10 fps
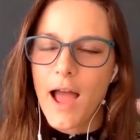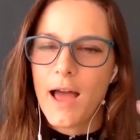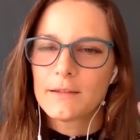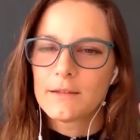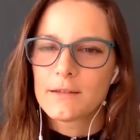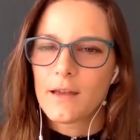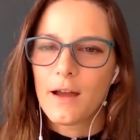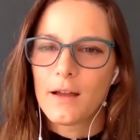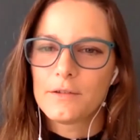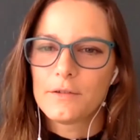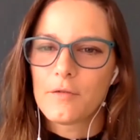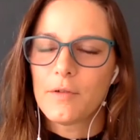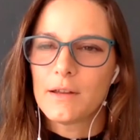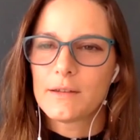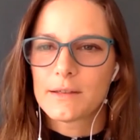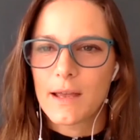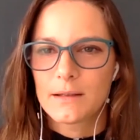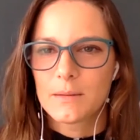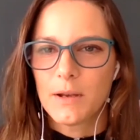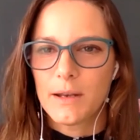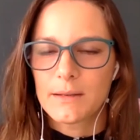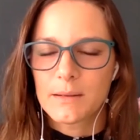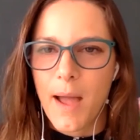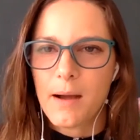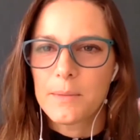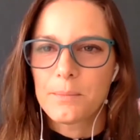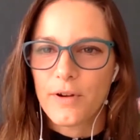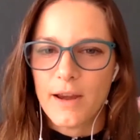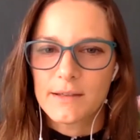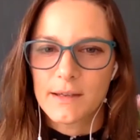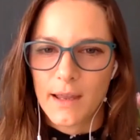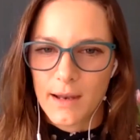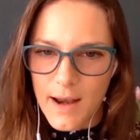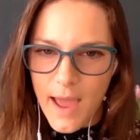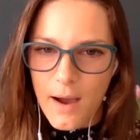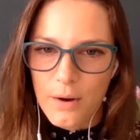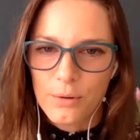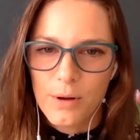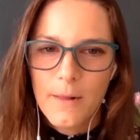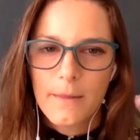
And, you know, really the sentiment is about embracing it now.